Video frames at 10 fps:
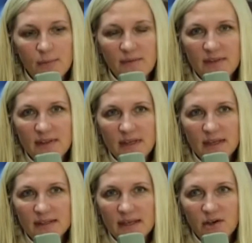everything
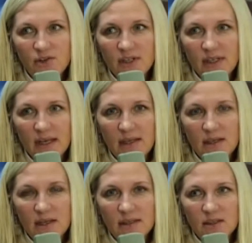is energy, and
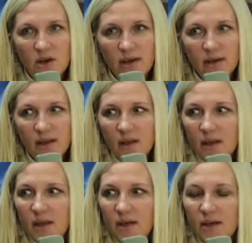it's not,
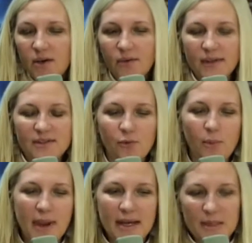it's
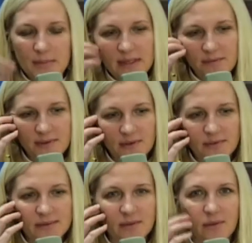reminding me of,
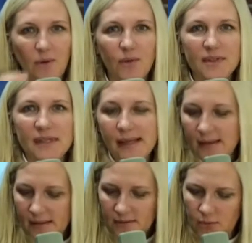these old
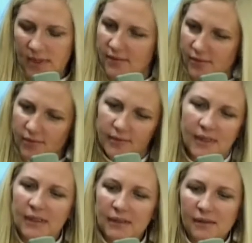psychics or whatever,
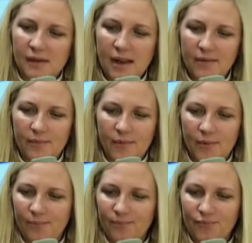
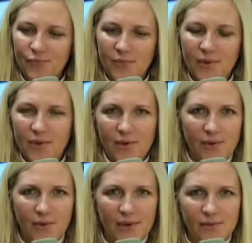or,
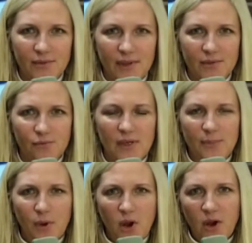can, like,
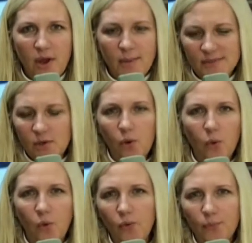read palms and
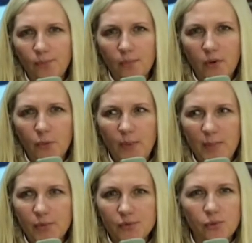hold other
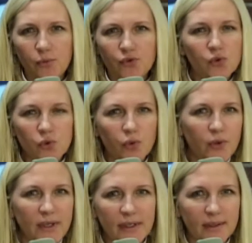people's old
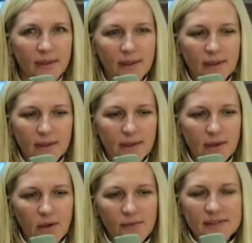jewelry and
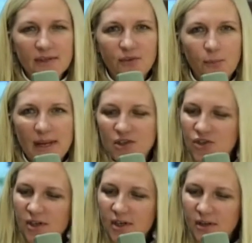get all this
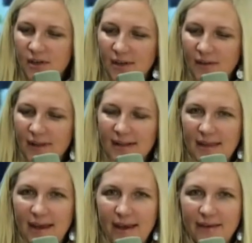information like
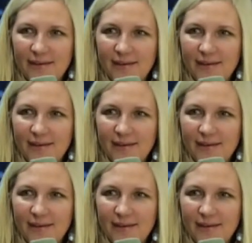that,